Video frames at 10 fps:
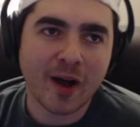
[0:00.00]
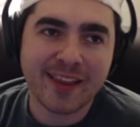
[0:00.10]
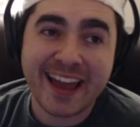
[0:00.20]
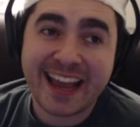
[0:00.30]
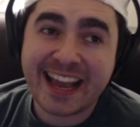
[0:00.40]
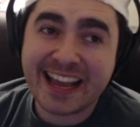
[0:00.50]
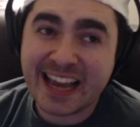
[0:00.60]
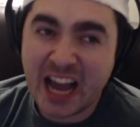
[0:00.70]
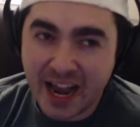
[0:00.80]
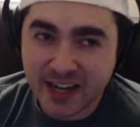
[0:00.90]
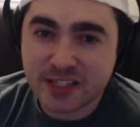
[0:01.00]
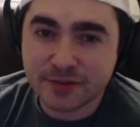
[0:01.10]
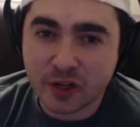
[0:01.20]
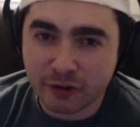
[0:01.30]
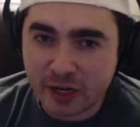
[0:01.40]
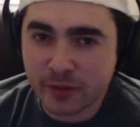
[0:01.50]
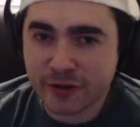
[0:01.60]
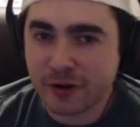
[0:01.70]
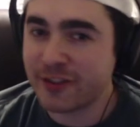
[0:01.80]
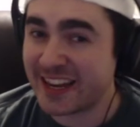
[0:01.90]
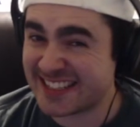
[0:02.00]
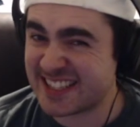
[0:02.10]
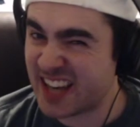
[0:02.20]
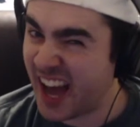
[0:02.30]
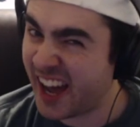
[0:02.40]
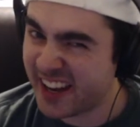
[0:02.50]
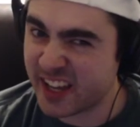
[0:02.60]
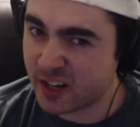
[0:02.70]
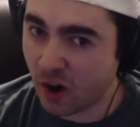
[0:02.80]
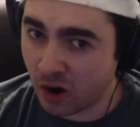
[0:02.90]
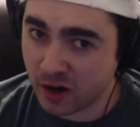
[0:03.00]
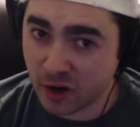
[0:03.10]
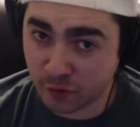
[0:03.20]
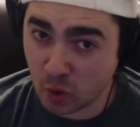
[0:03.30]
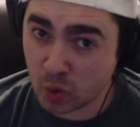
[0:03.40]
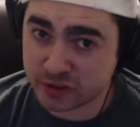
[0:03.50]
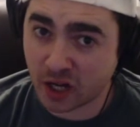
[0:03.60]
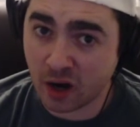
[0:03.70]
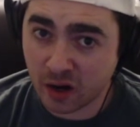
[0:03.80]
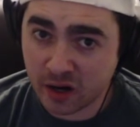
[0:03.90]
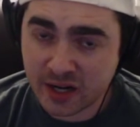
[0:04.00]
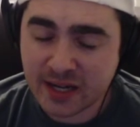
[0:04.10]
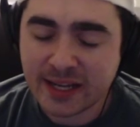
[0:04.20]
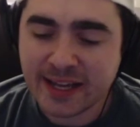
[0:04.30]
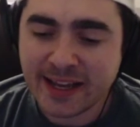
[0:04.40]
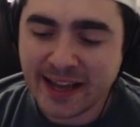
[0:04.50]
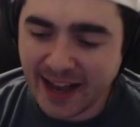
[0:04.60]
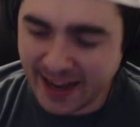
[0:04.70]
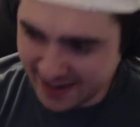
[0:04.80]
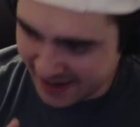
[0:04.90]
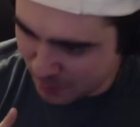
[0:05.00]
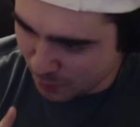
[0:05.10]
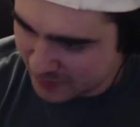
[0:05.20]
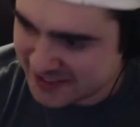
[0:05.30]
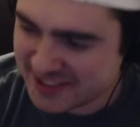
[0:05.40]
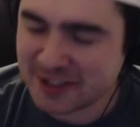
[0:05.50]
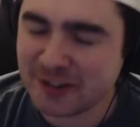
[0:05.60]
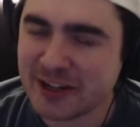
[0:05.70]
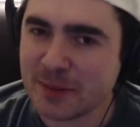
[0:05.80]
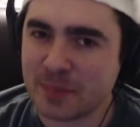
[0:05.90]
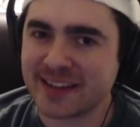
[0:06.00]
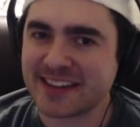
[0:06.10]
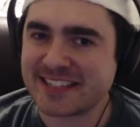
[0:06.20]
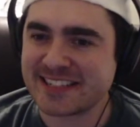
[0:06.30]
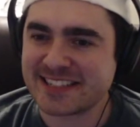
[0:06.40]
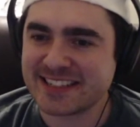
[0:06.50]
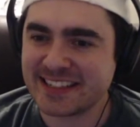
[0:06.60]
I kind of agree with her that it's not a rolled R, I will disagree because